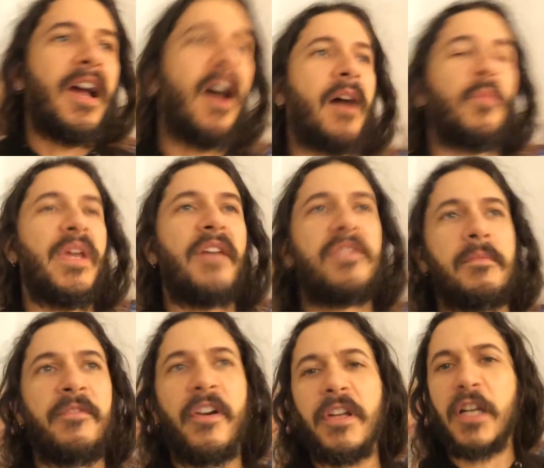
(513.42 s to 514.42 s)
Um, we have
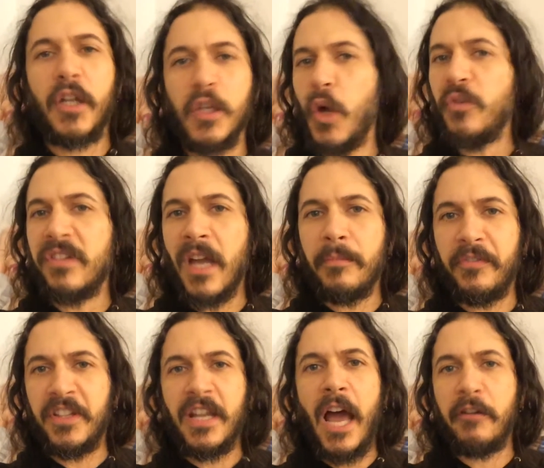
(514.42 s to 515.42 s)
some very close-up
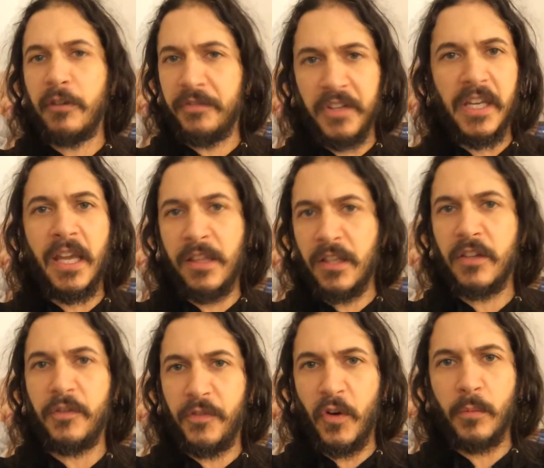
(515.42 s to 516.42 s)
photography in
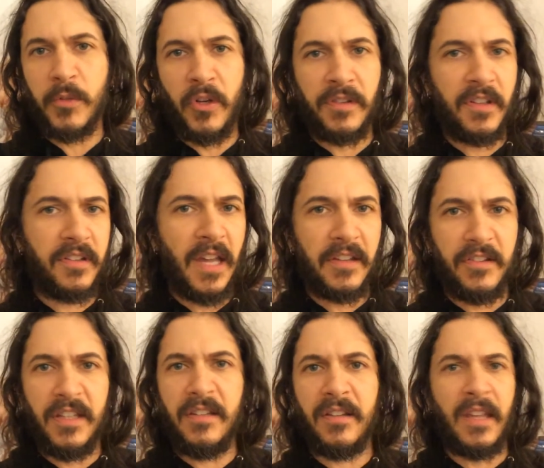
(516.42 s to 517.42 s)
this film during the sex
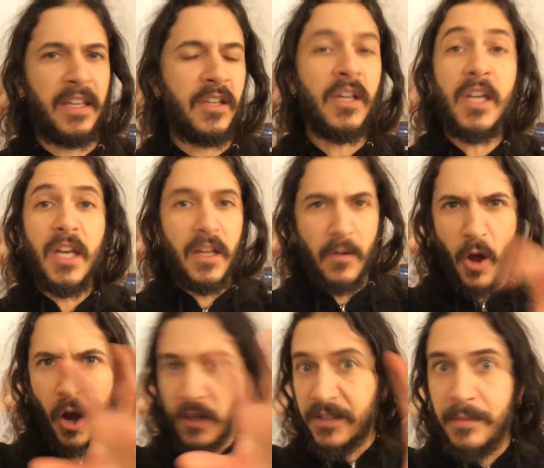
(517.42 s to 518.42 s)
scenes, like
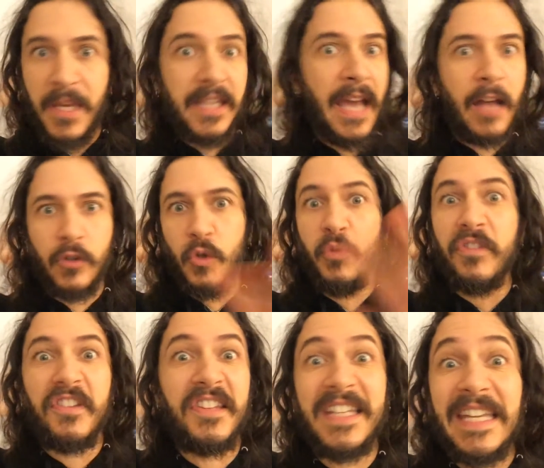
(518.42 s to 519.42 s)
hard to make out whose
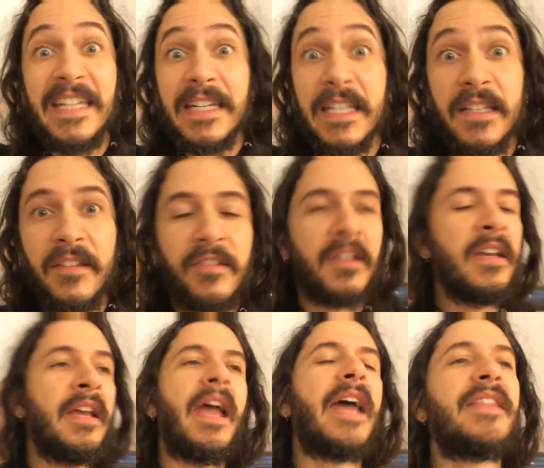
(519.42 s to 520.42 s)
skin it is.
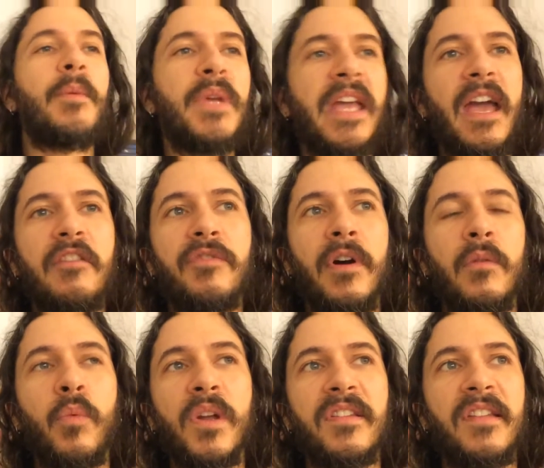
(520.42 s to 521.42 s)
And then we have uh,
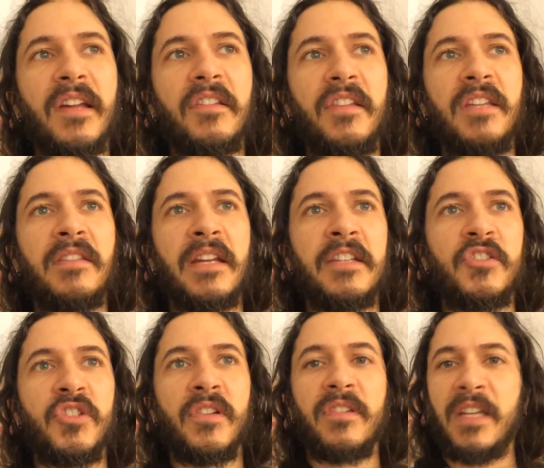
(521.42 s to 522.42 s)
one sex scene that is
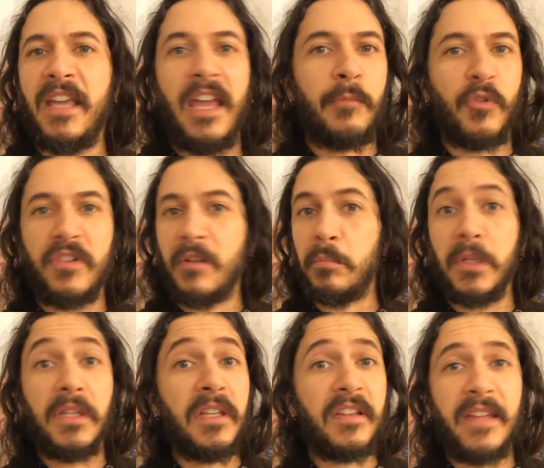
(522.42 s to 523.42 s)
just the camera is
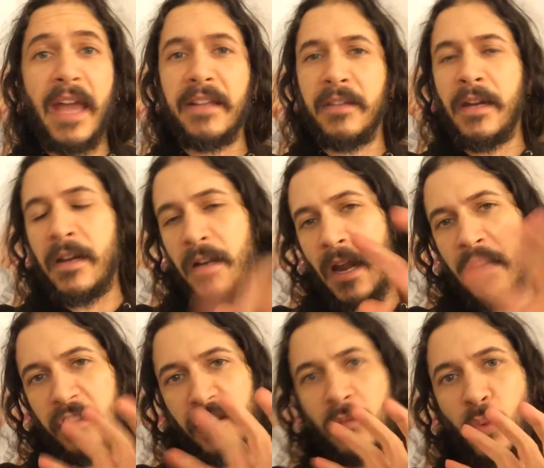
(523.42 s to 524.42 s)
completely stagnant at a, at
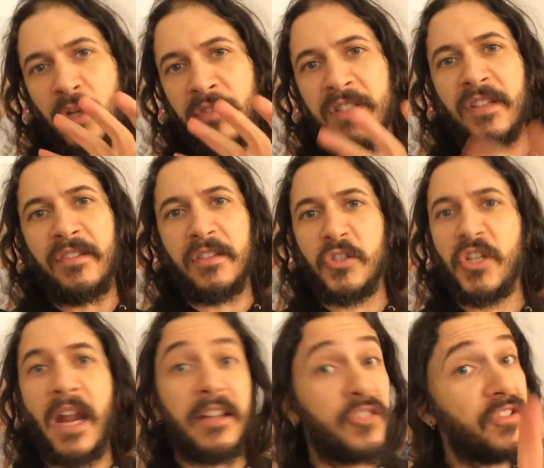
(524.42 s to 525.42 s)
a, somewhat of a distant
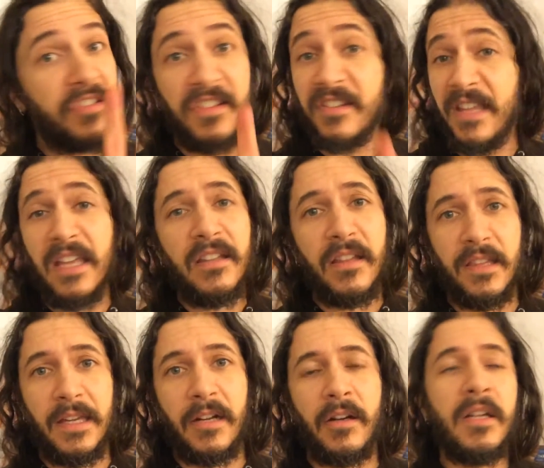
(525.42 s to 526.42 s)
shot and just stays
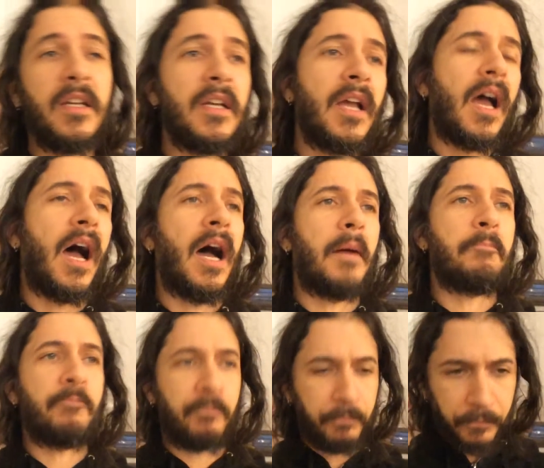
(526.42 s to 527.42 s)
there.
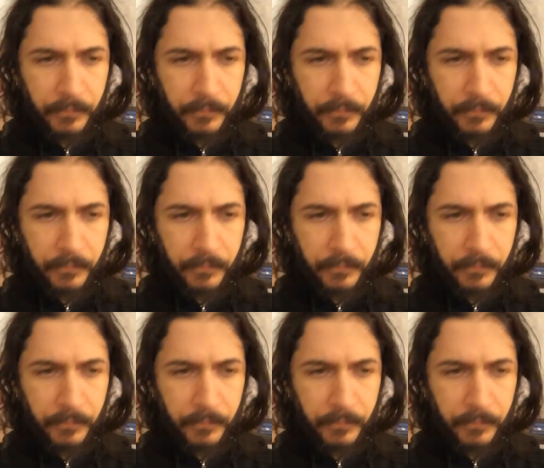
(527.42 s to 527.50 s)
Um,